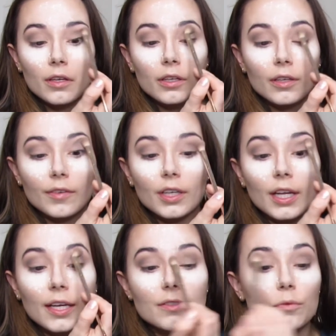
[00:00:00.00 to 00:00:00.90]
Give it a
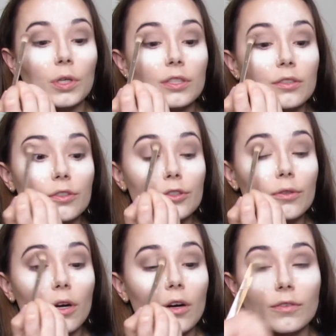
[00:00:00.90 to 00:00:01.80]
nice once or
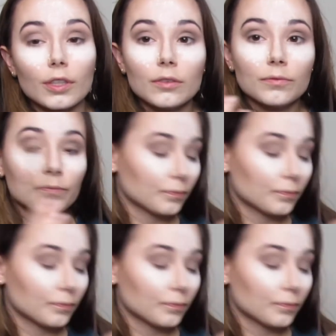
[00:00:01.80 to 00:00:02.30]
two over.